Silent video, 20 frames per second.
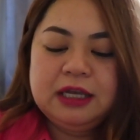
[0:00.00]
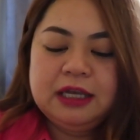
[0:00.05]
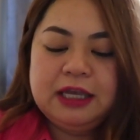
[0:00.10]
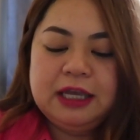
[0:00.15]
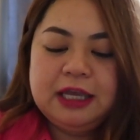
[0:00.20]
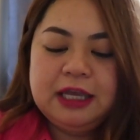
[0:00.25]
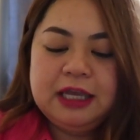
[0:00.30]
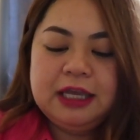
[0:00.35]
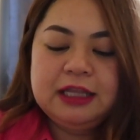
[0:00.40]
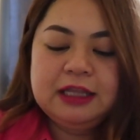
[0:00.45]

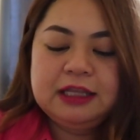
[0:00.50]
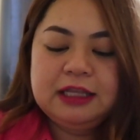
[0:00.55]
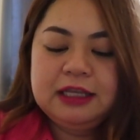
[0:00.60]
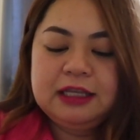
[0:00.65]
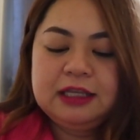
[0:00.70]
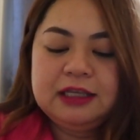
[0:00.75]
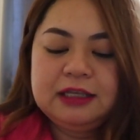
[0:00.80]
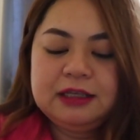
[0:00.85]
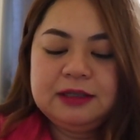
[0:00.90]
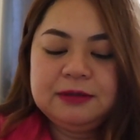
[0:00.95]
And
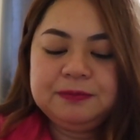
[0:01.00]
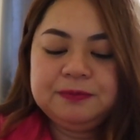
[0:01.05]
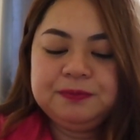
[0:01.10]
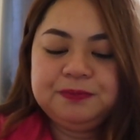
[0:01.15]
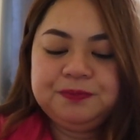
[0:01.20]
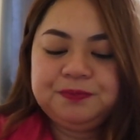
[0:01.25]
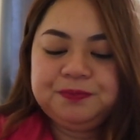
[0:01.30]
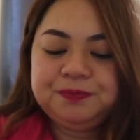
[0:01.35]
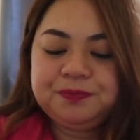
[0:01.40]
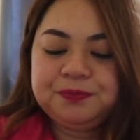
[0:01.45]

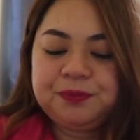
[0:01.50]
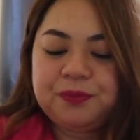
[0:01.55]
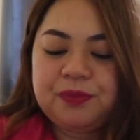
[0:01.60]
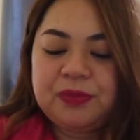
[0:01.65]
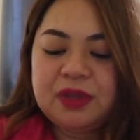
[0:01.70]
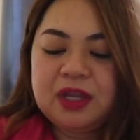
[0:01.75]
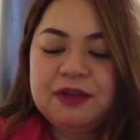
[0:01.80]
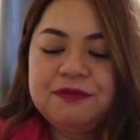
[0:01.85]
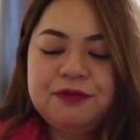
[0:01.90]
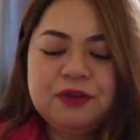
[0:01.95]

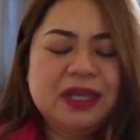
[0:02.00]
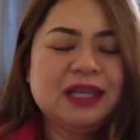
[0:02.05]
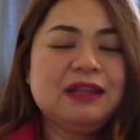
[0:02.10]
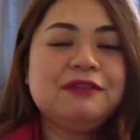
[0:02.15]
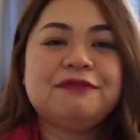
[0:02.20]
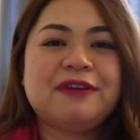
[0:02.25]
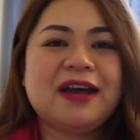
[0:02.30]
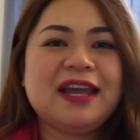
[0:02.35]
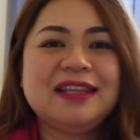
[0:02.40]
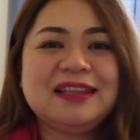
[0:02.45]
if you
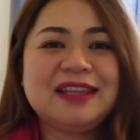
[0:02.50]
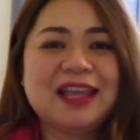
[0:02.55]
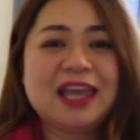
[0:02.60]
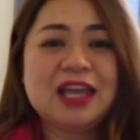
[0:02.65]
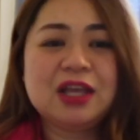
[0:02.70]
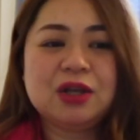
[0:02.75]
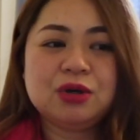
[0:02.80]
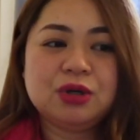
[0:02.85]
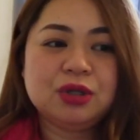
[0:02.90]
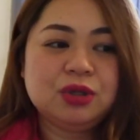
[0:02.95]
can find
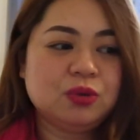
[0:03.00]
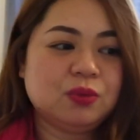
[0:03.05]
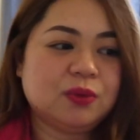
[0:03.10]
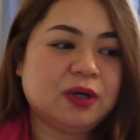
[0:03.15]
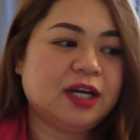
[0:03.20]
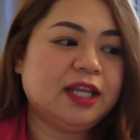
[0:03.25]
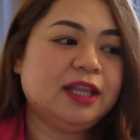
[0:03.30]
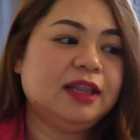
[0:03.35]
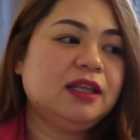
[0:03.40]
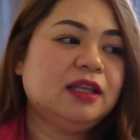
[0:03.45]
a good
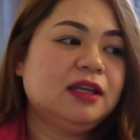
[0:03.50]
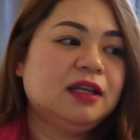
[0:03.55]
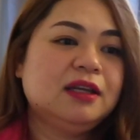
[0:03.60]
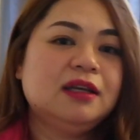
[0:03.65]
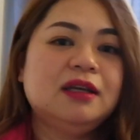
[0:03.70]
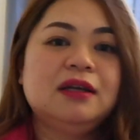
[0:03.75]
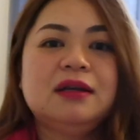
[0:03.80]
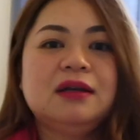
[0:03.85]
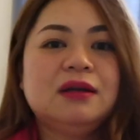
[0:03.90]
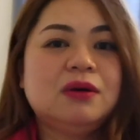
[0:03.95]
one,
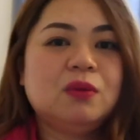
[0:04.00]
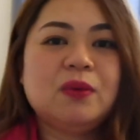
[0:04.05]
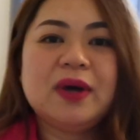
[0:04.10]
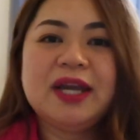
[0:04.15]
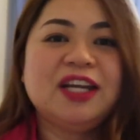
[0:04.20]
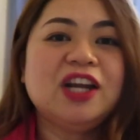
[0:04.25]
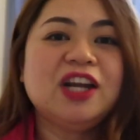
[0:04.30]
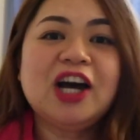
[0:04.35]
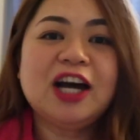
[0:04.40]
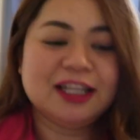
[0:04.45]

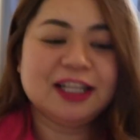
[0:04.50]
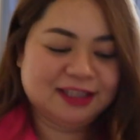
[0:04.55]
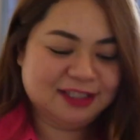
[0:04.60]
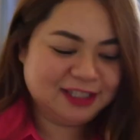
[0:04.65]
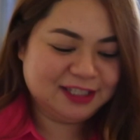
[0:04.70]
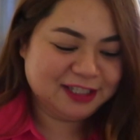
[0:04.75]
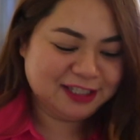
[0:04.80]
why not?